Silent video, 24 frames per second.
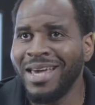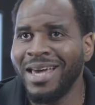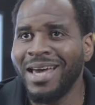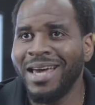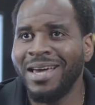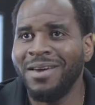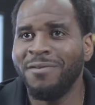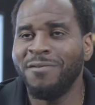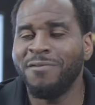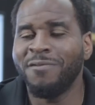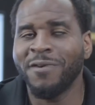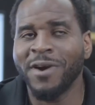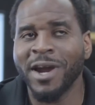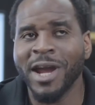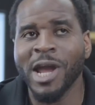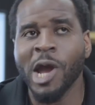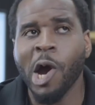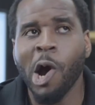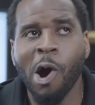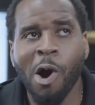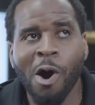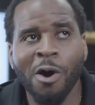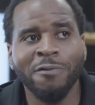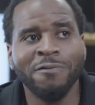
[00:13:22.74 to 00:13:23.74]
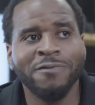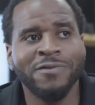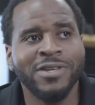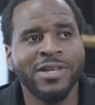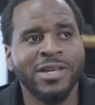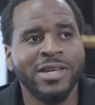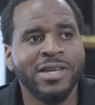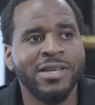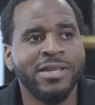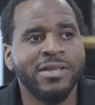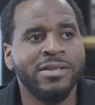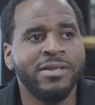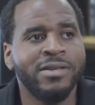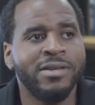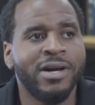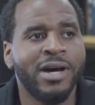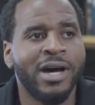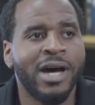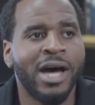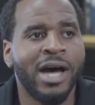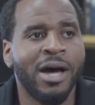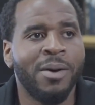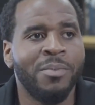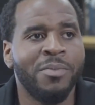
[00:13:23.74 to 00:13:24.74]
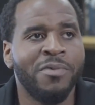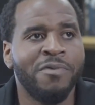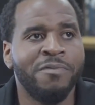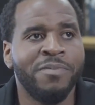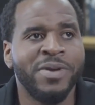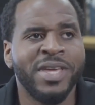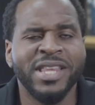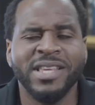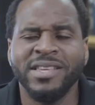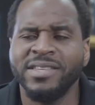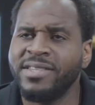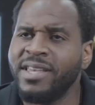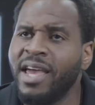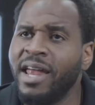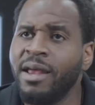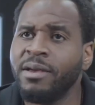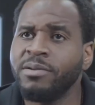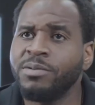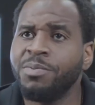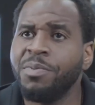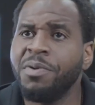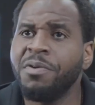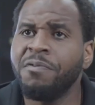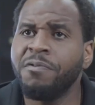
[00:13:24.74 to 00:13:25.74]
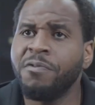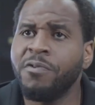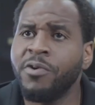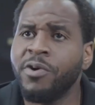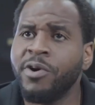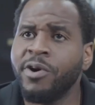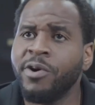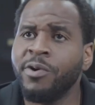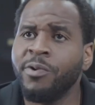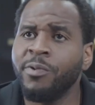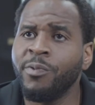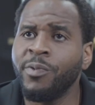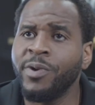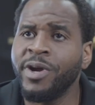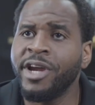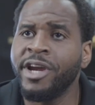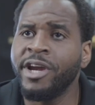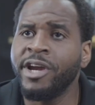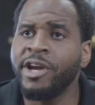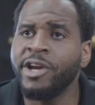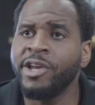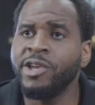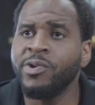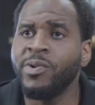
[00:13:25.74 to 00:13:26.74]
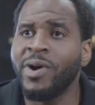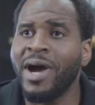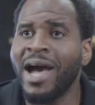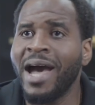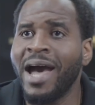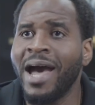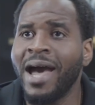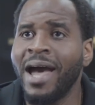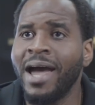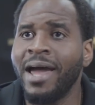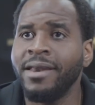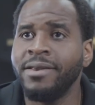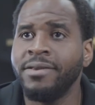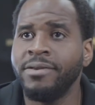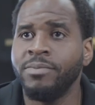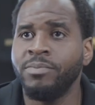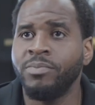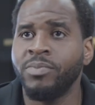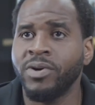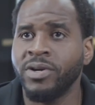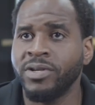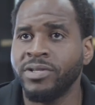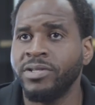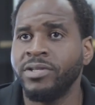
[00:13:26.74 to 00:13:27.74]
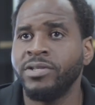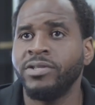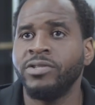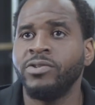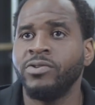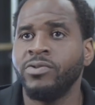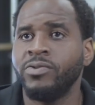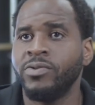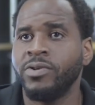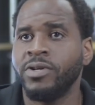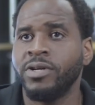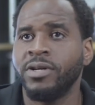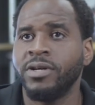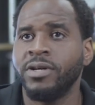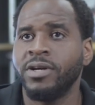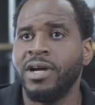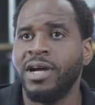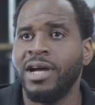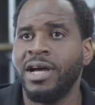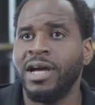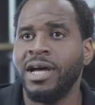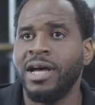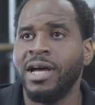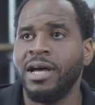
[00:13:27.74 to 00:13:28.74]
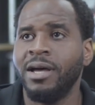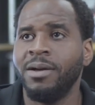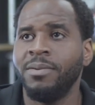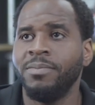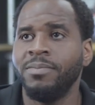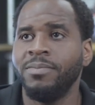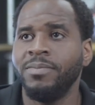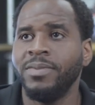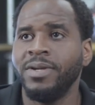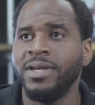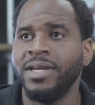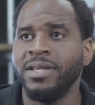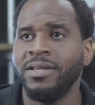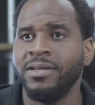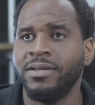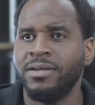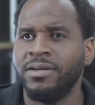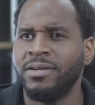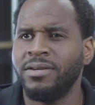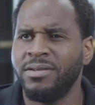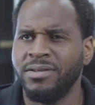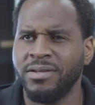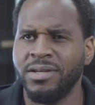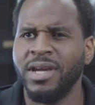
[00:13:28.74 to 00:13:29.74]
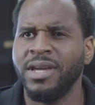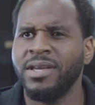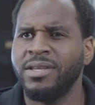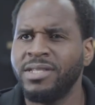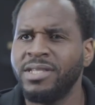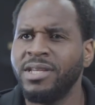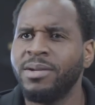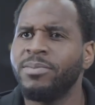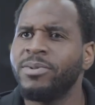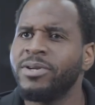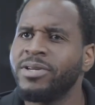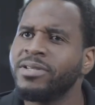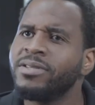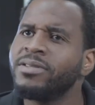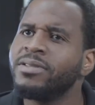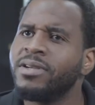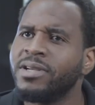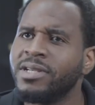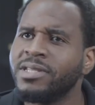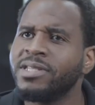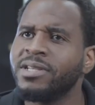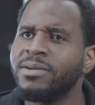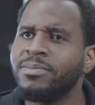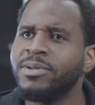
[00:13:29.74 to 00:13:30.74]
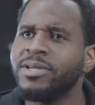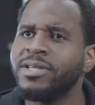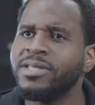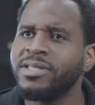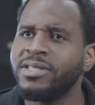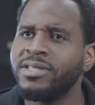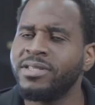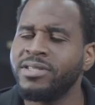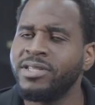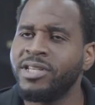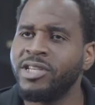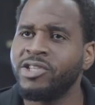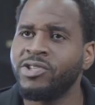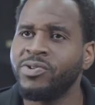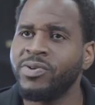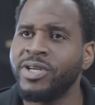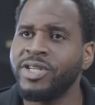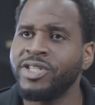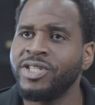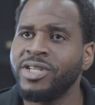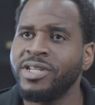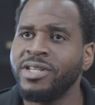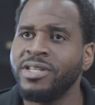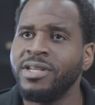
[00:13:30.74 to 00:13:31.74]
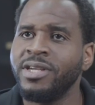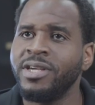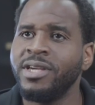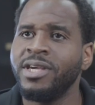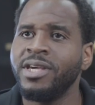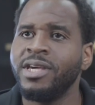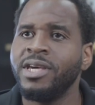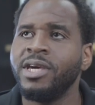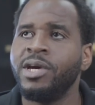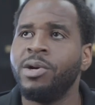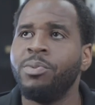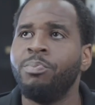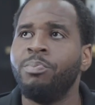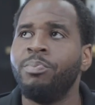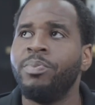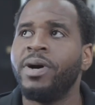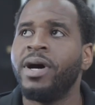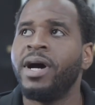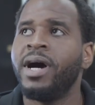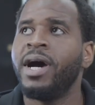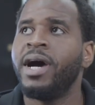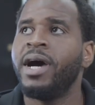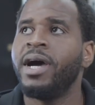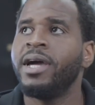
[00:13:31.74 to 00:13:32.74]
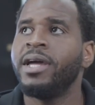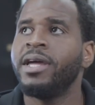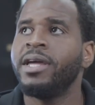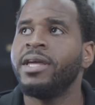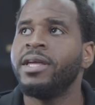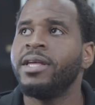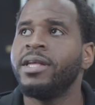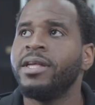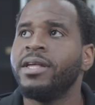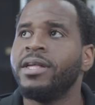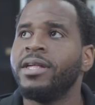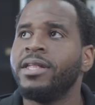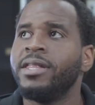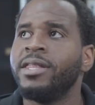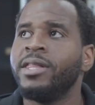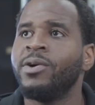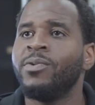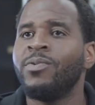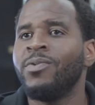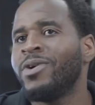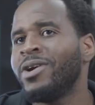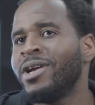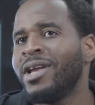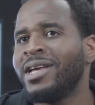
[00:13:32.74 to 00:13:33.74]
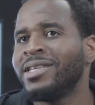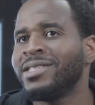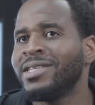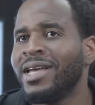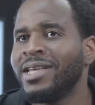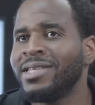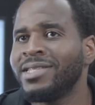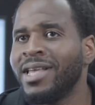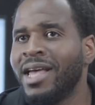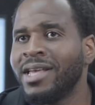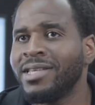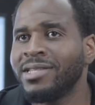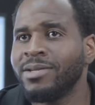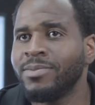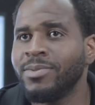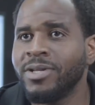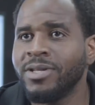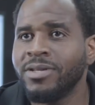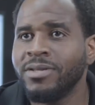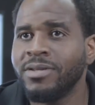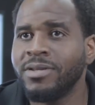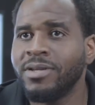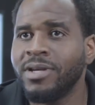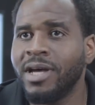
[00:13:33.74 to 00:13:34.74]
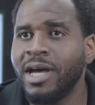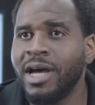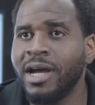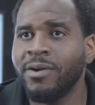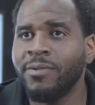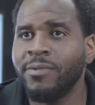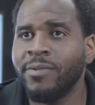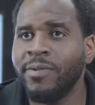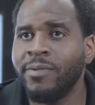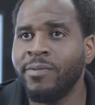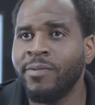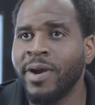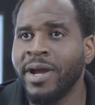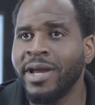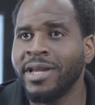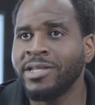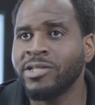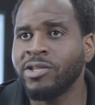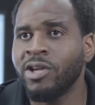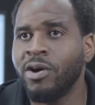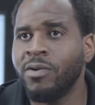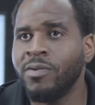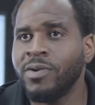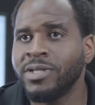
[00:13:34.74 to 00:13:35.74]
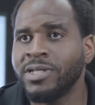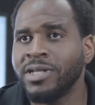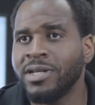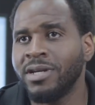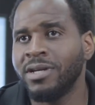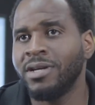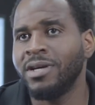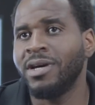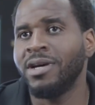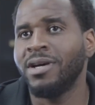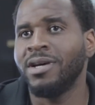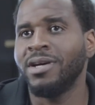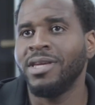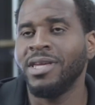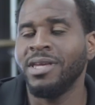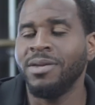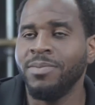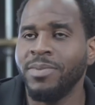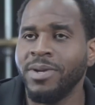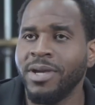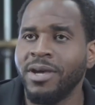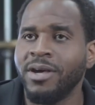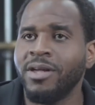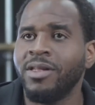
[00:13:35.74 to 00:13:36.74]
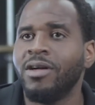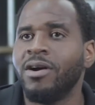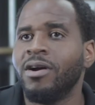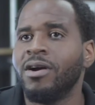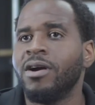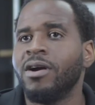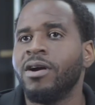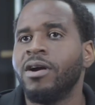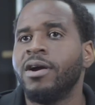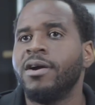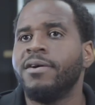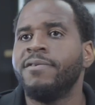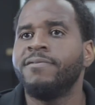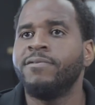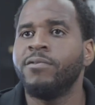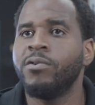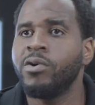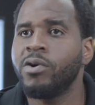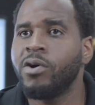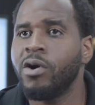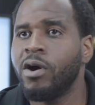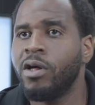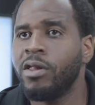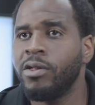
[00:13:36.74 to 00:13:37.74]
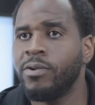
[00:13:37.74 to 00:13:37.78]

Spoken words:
Very often, been in setups before where you had persons who were in a similar situation, but they weren't as accessible. Ryan is always an email or a phone call